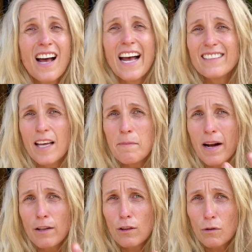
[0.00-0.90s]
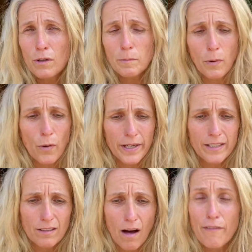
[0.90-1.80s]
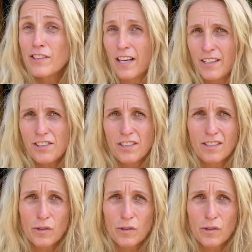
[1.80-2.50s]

And then my third point of attention,